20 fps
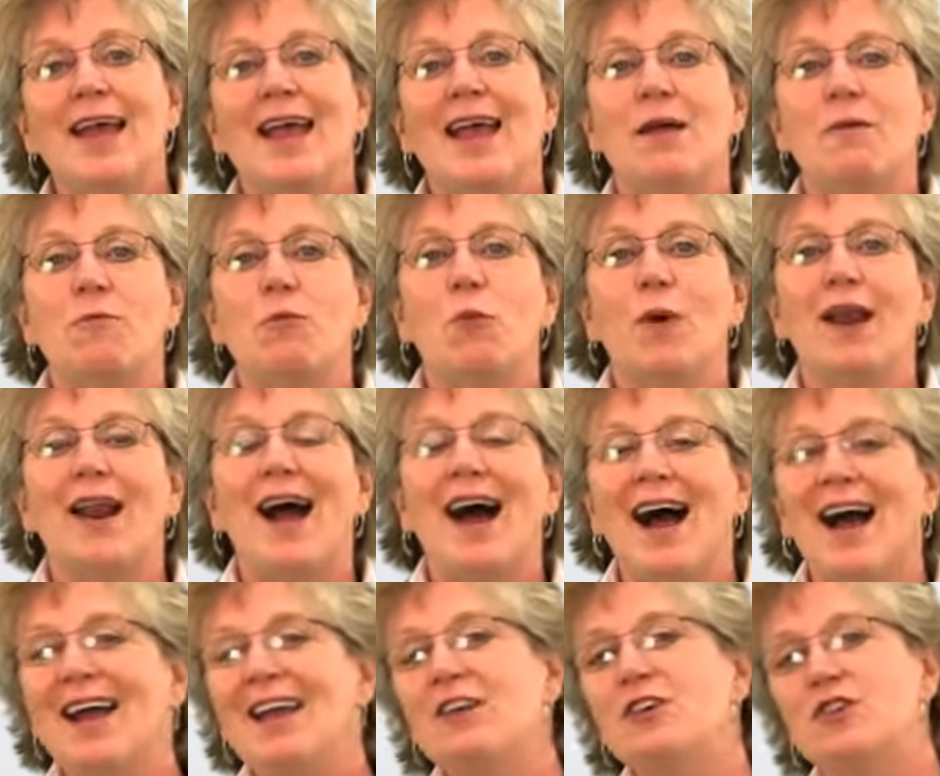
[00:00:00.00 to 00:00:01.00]
And what
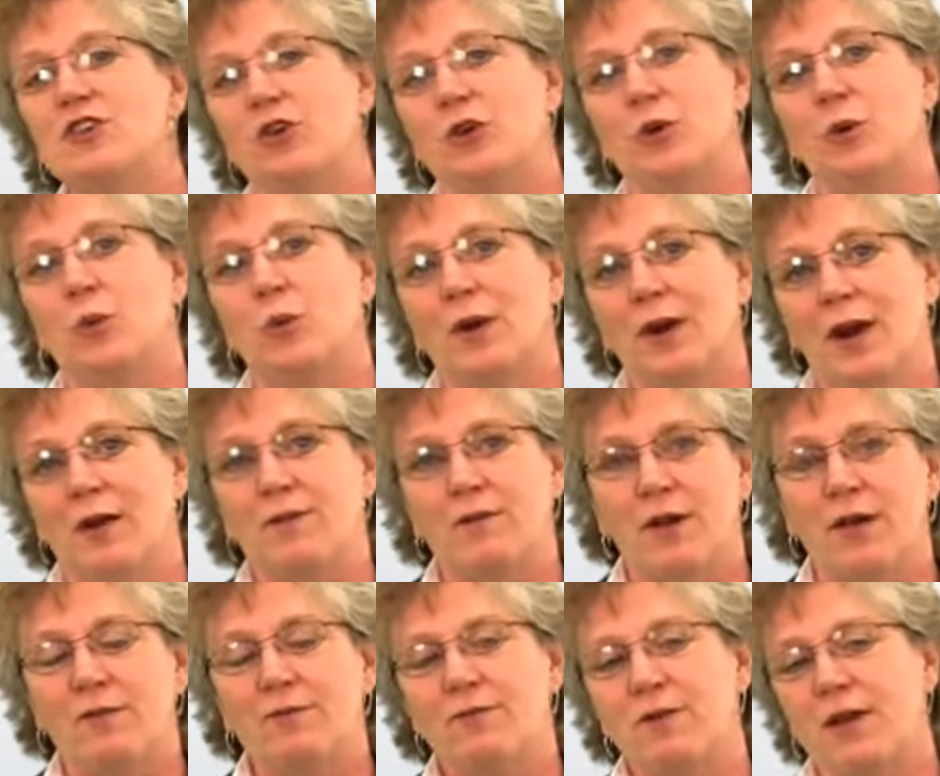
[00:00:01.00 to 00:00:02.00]
I do whenever
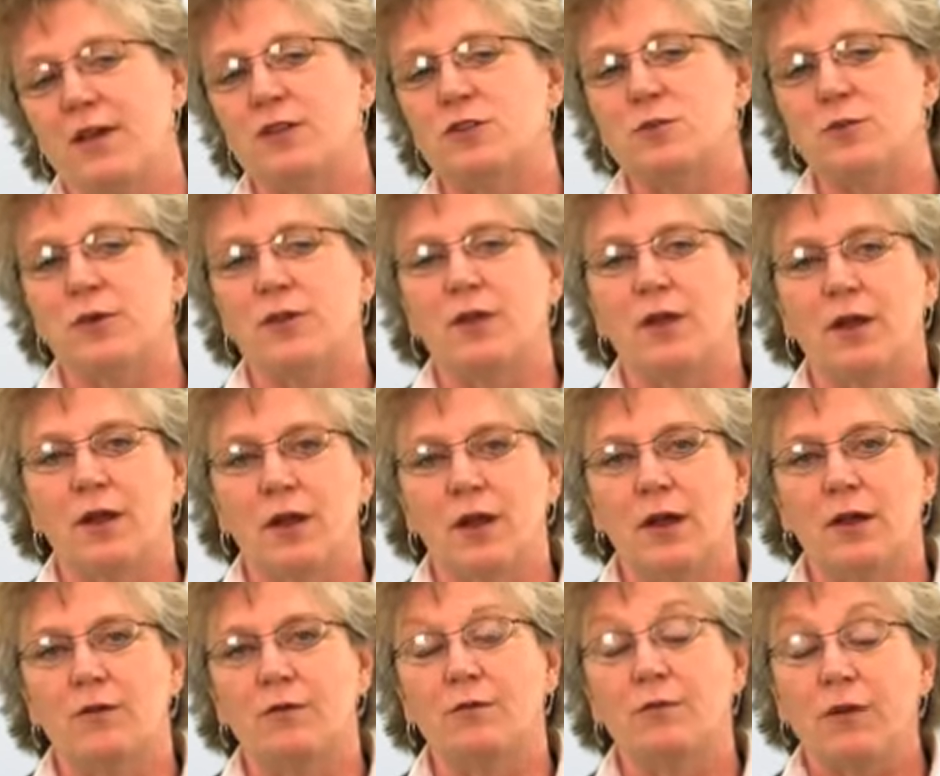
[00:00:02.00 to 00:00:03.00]
I'm faced with
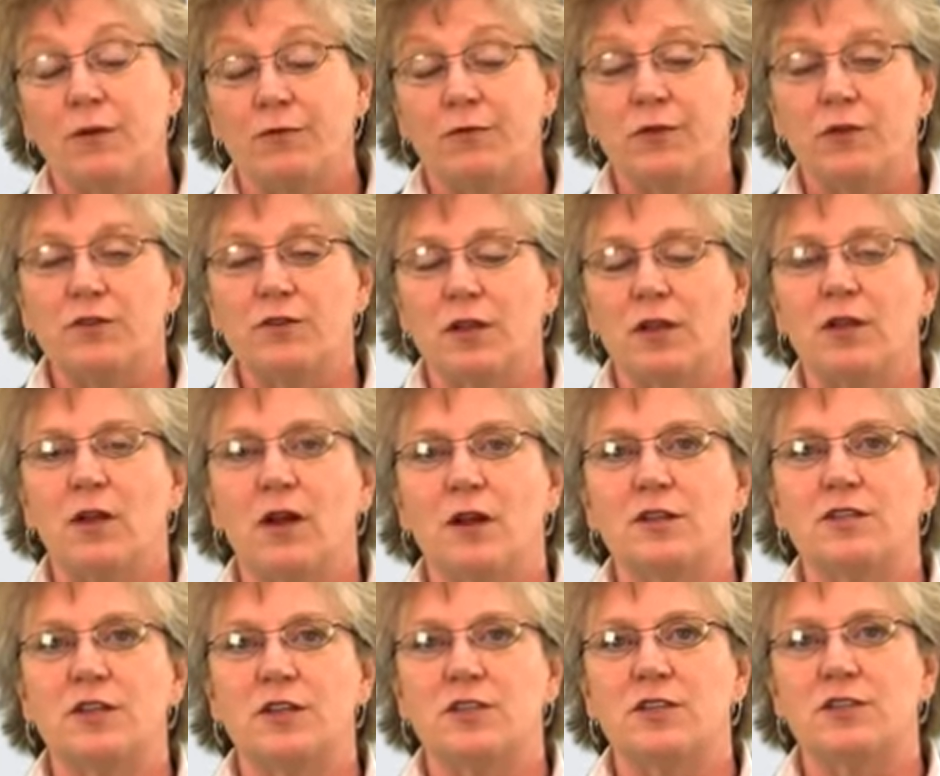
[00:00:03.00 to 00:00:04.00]
a confusing law
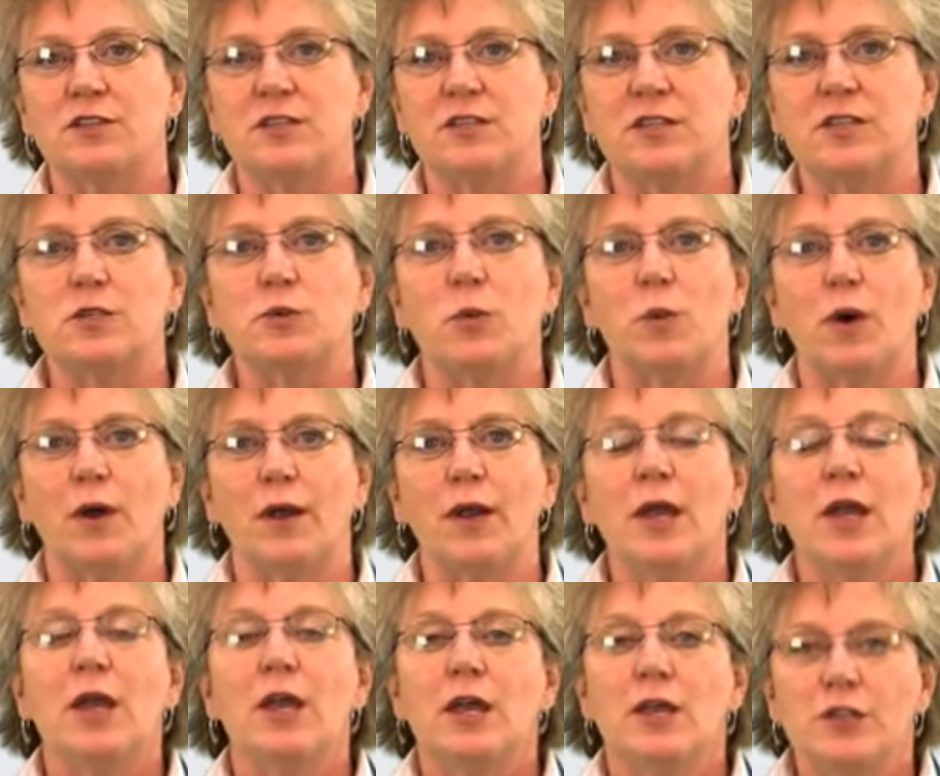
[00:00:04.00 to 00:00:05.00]
such as this one
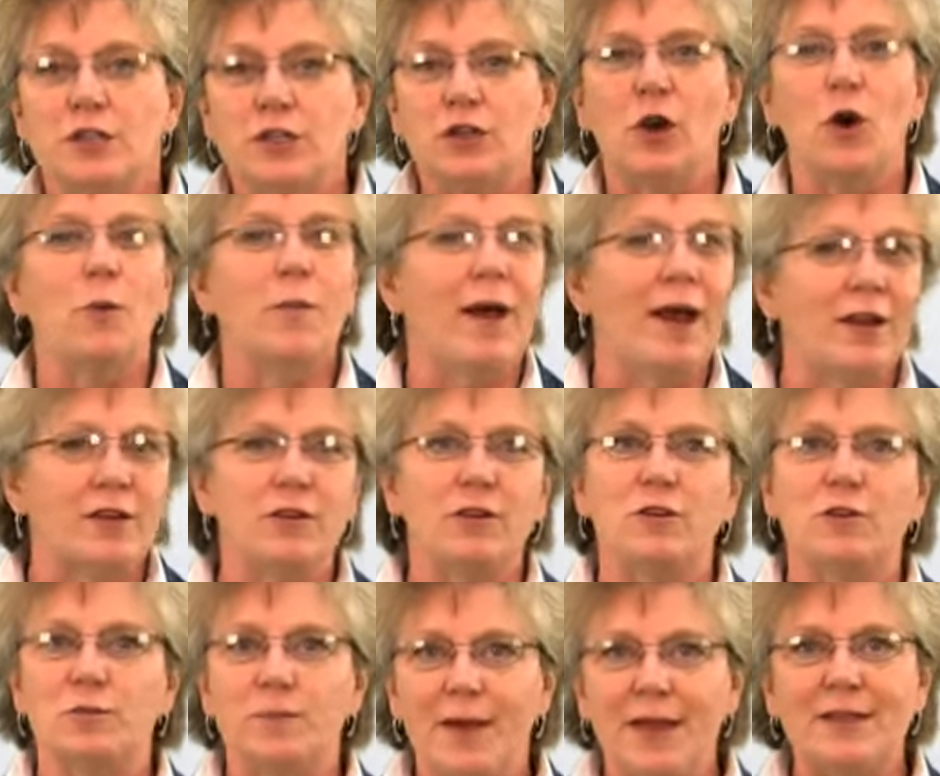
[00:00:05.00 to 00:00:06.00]
is to go back to
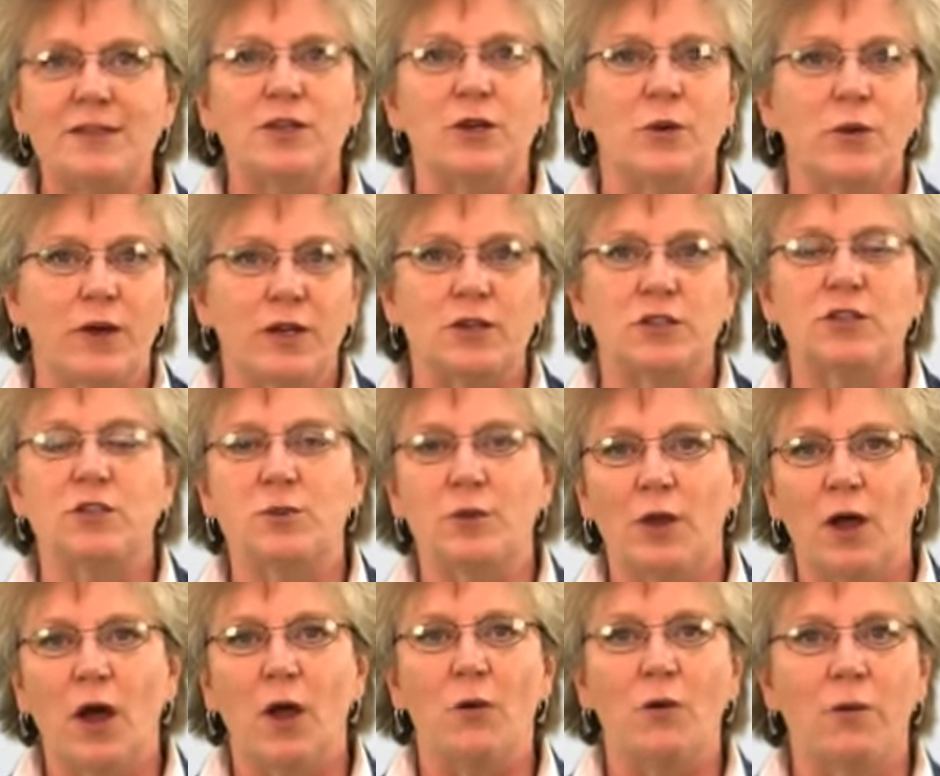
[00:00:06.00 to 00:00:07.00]
those basic questions
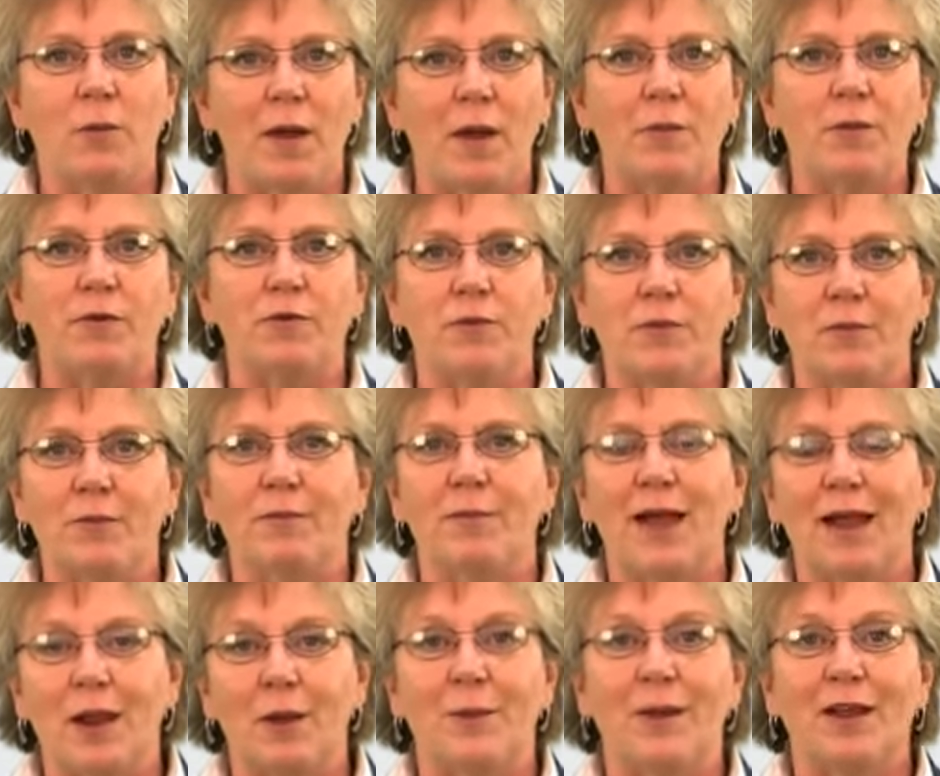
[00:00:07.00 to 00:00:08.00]
we all remember from
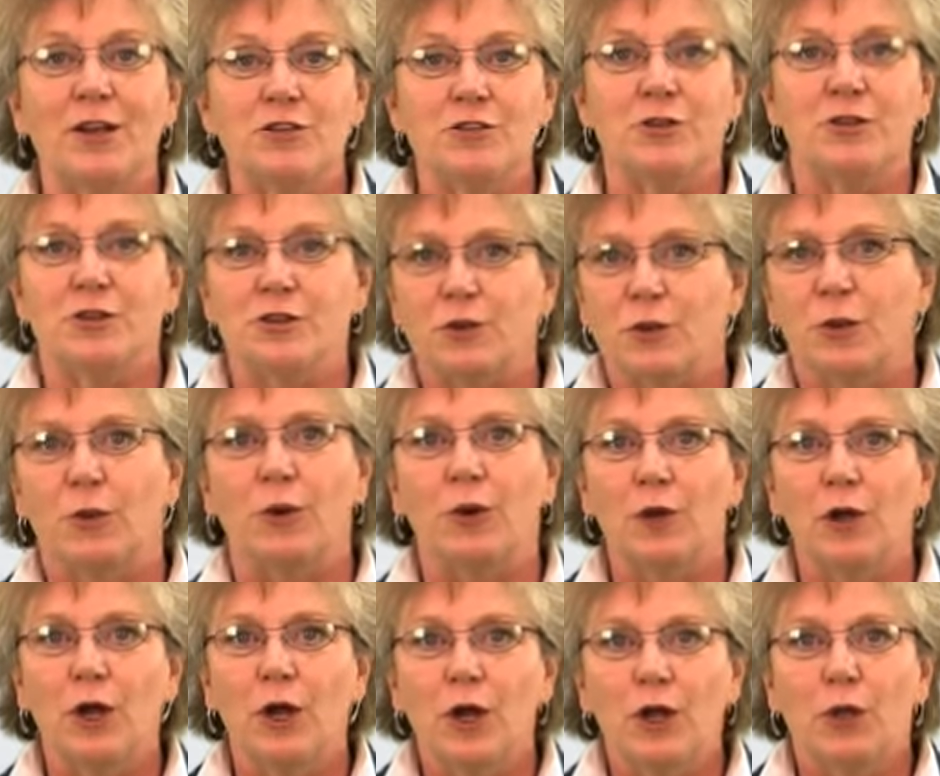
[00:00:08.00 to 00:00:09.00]
elementary
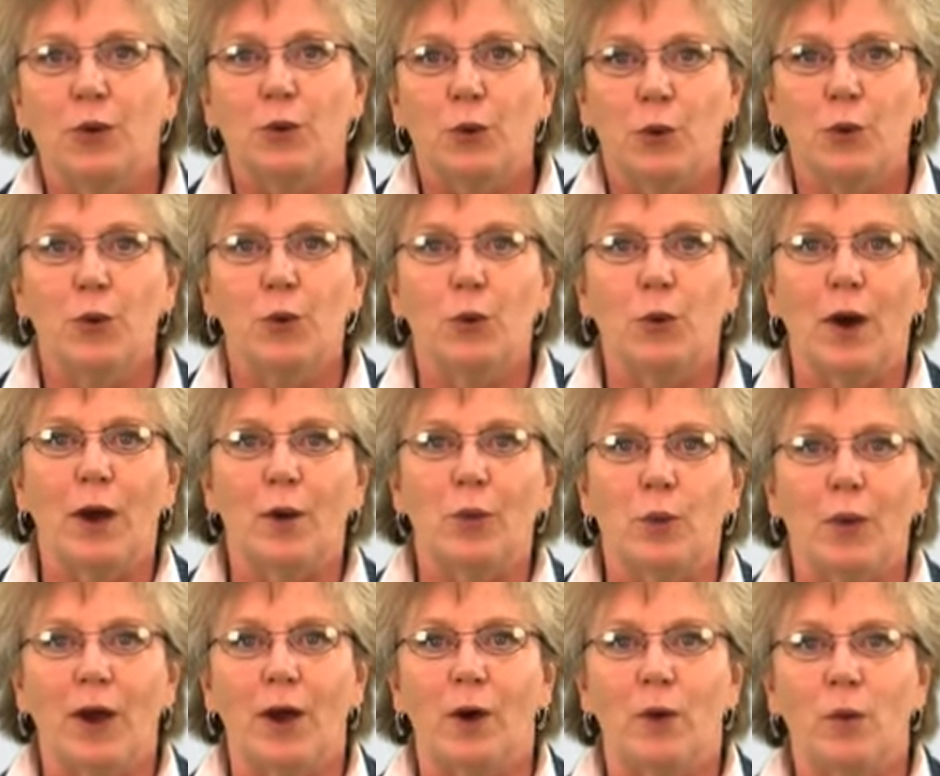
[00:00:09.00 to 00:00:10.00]
school: who,
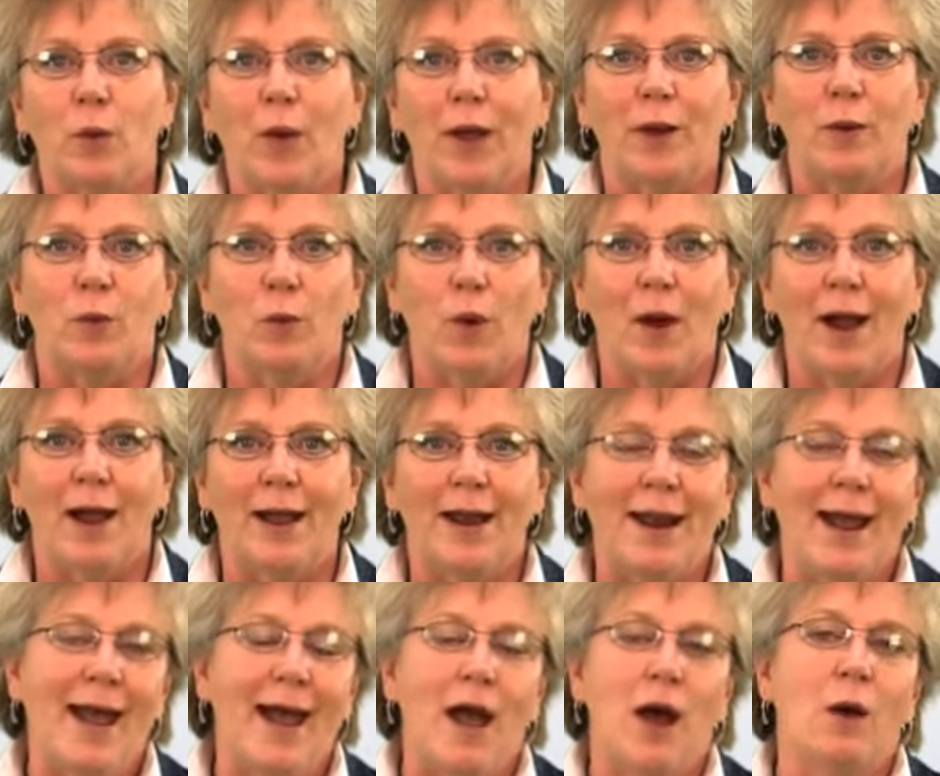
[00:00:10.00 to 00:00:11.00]
what, where, when, why,
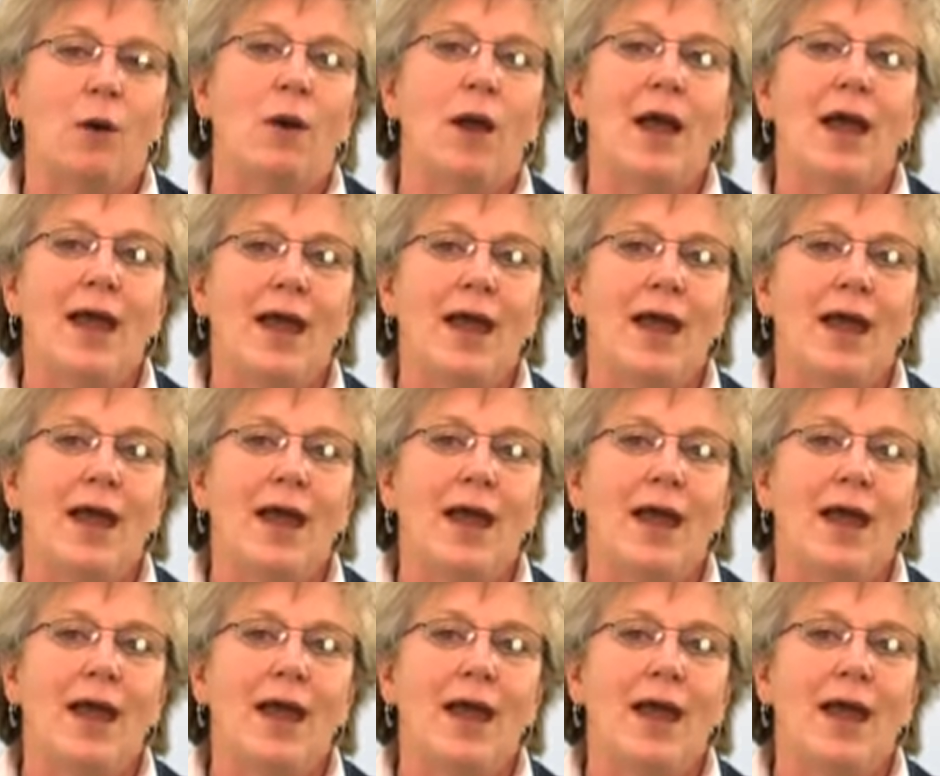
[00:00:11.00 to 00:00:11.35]
and how.